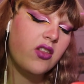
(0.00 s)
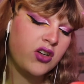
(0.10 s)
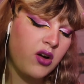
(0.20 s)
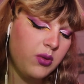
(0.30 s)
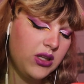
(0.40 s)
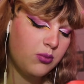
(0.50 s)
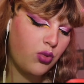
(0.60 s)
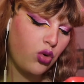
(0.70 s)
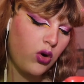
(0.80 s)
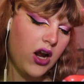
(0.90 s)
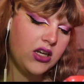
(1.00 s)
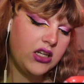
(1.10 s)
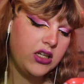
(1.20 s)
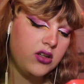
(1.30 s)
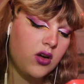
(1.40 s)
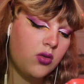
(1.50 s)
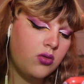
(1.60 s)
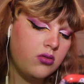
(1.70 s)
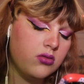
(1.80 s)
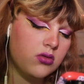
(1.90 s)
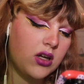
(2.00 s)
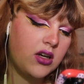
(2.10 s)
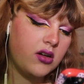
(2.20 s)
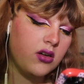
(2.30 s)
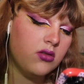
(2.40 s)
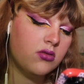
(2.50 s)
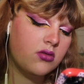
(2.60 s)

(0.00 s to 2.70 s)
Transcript: not really pridey, you know? I don't know.